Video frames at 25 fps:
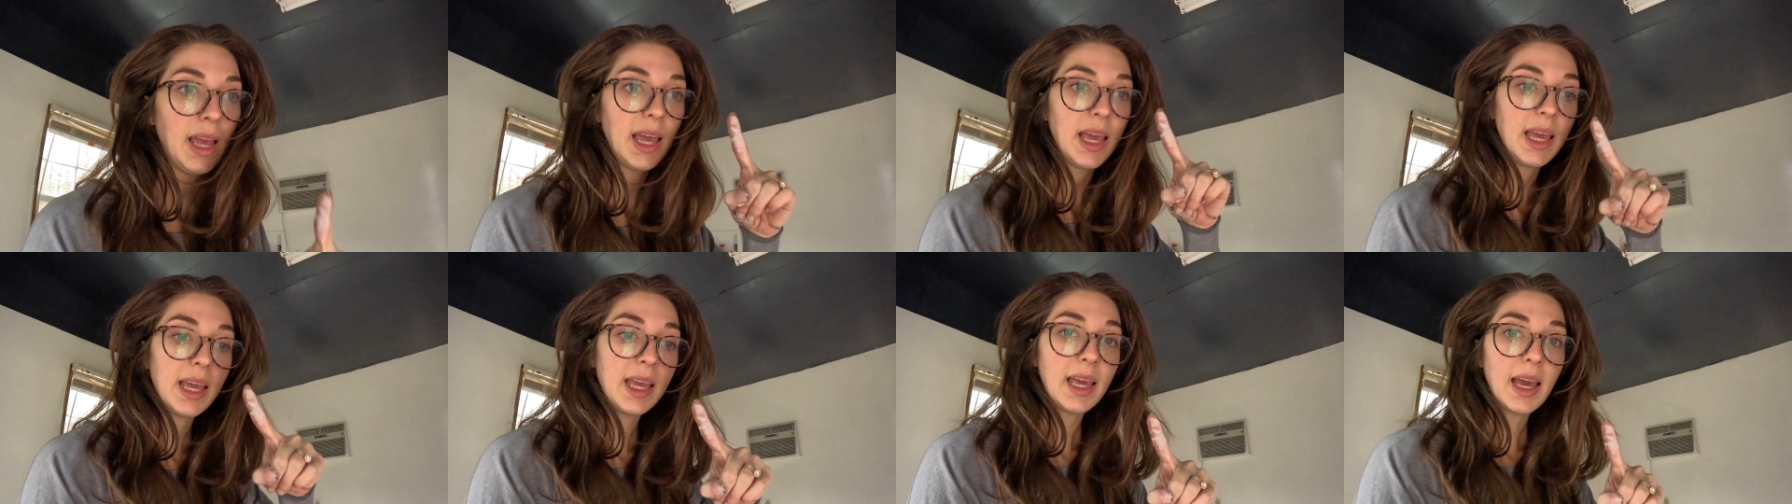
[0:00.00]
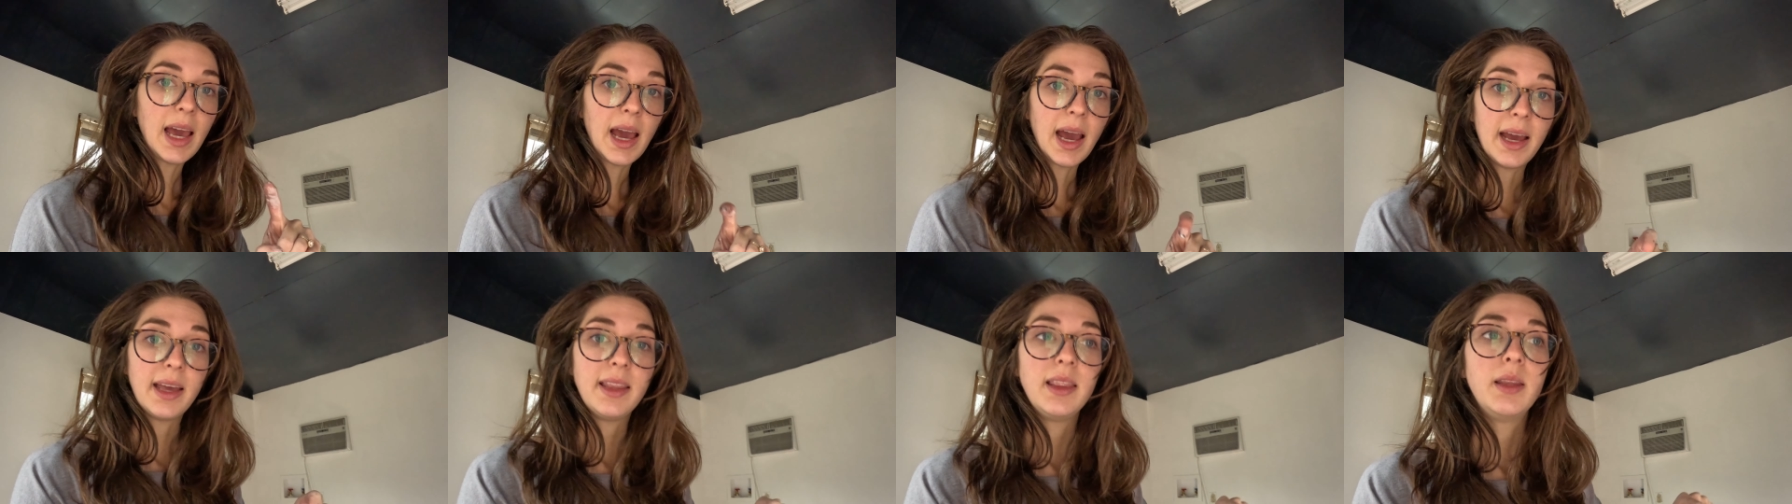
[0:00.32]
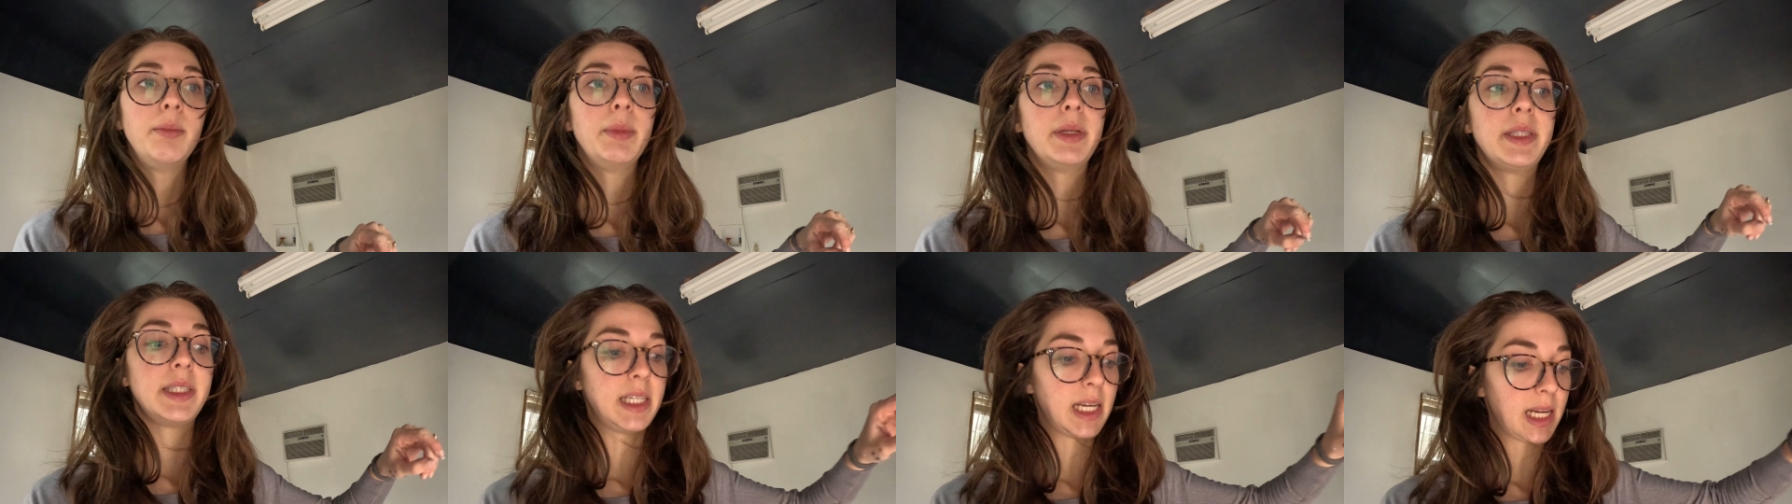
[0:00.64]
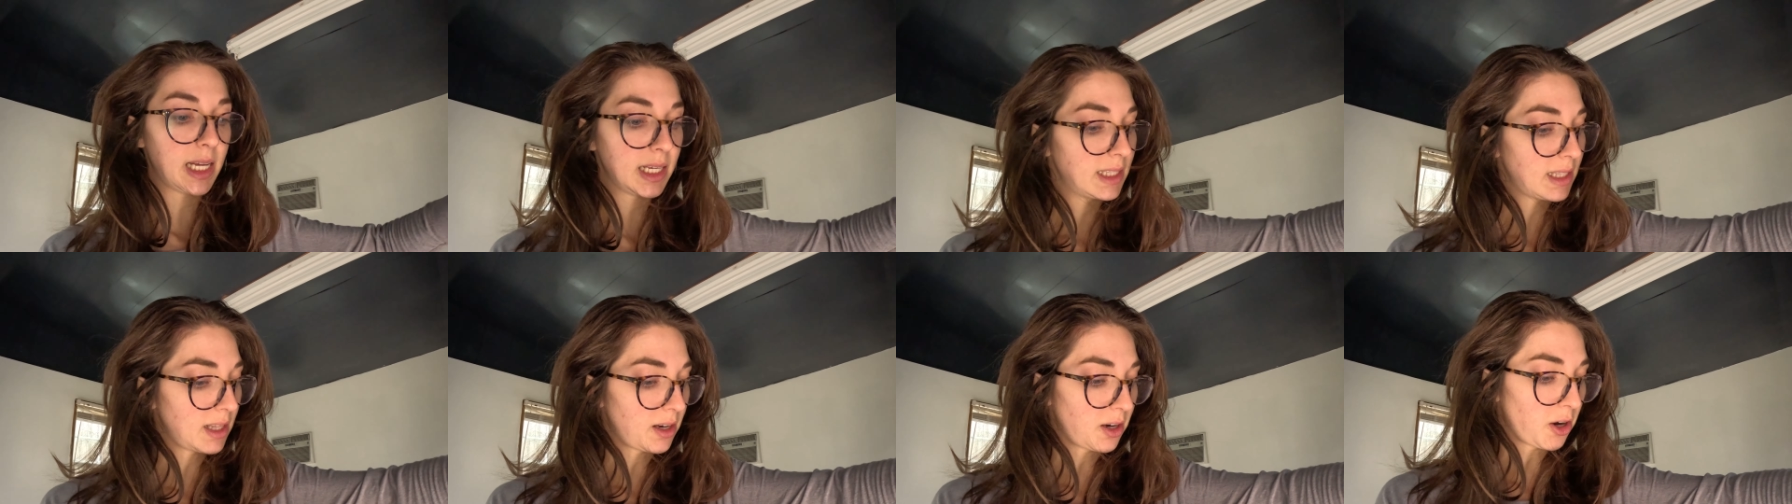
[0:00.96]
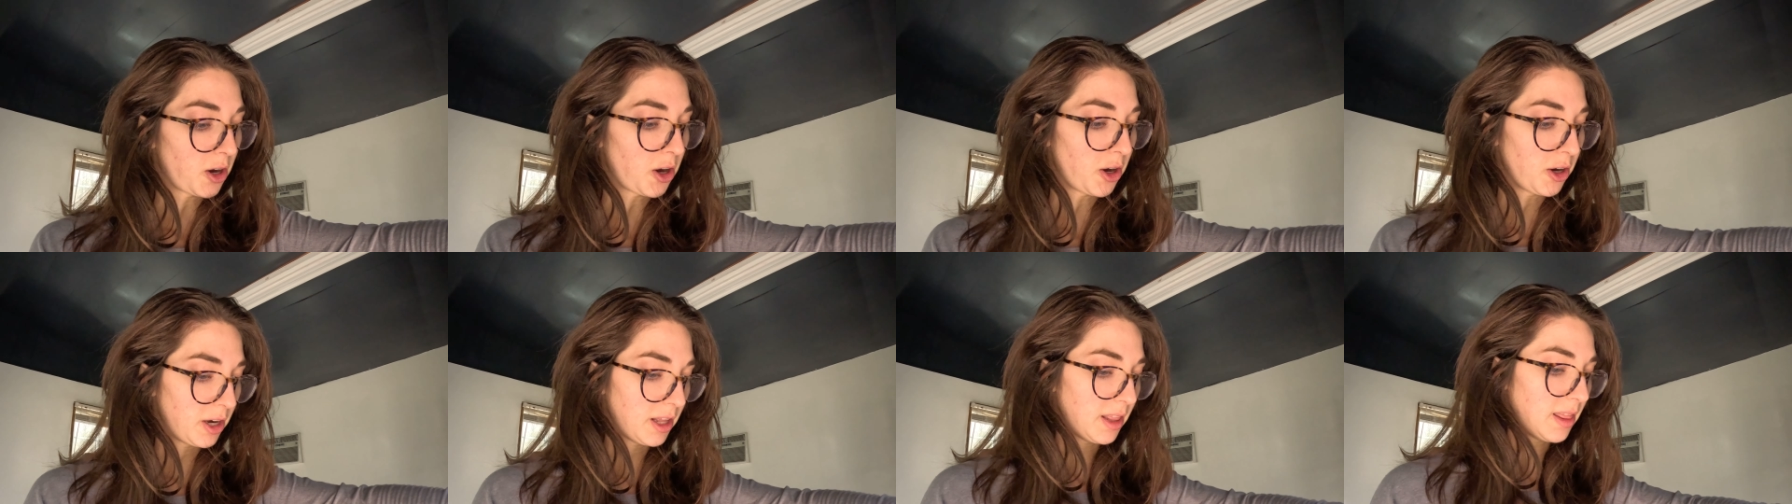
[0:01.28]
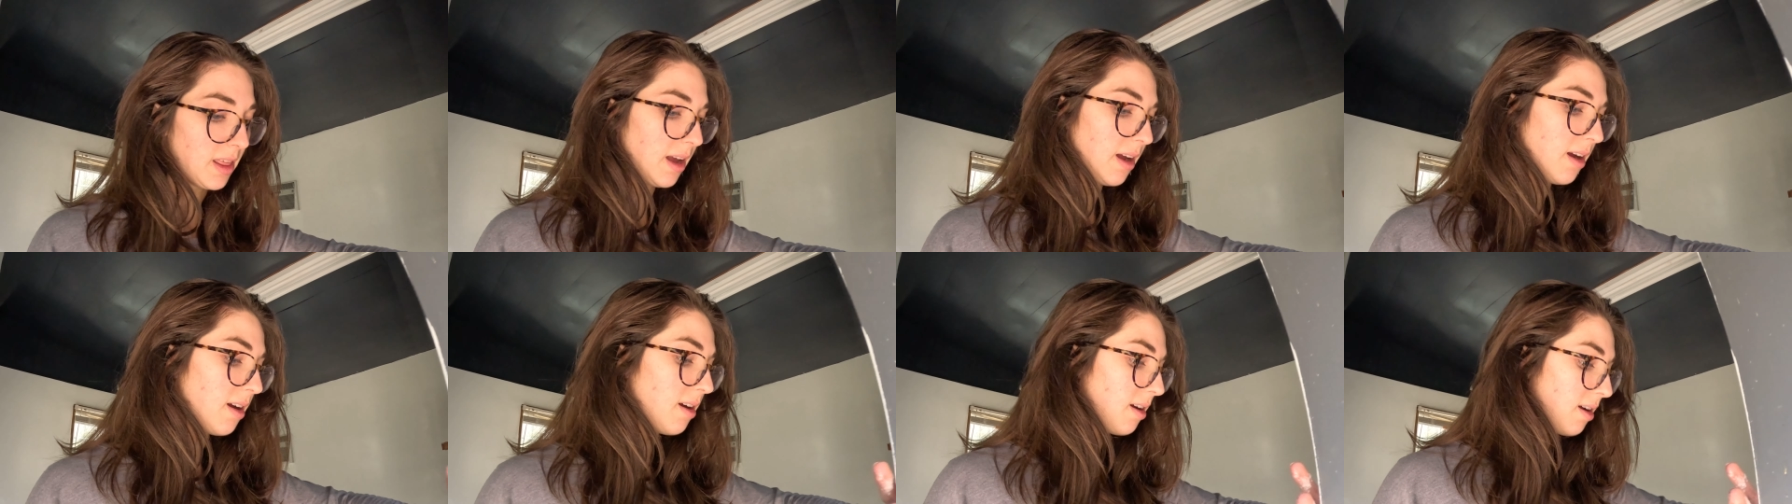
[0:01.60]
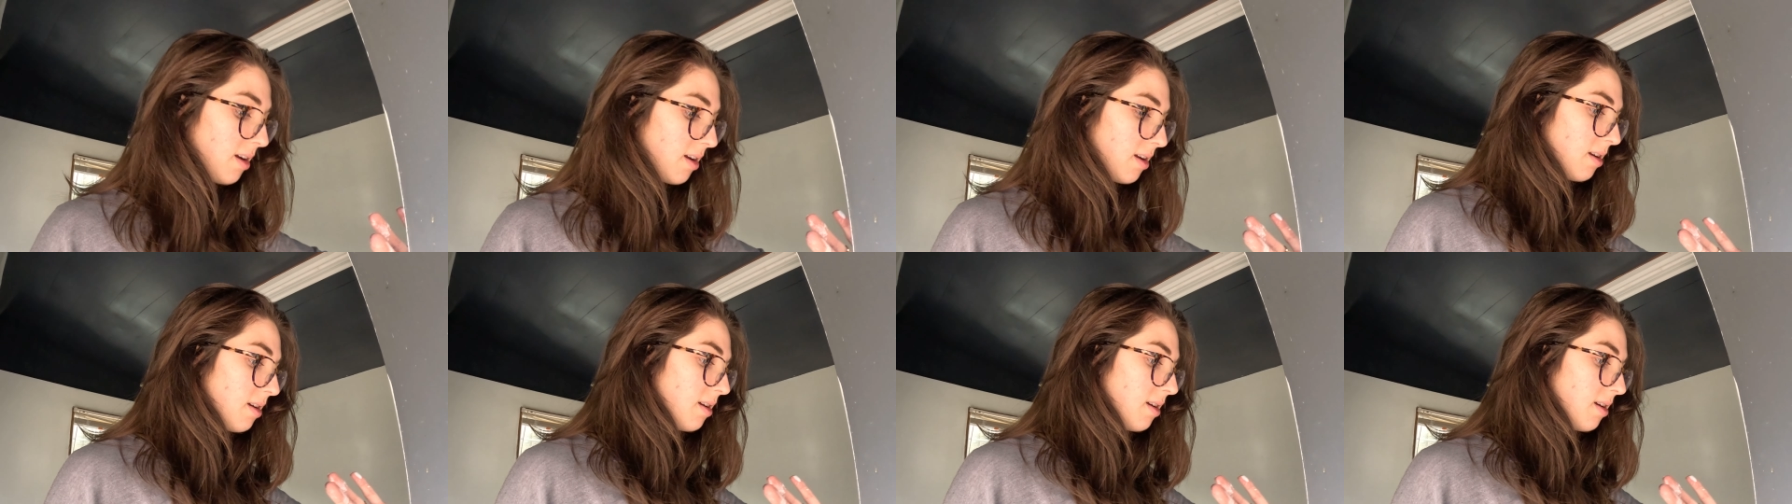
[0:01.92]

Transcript: A, hide the mistakes that are already there,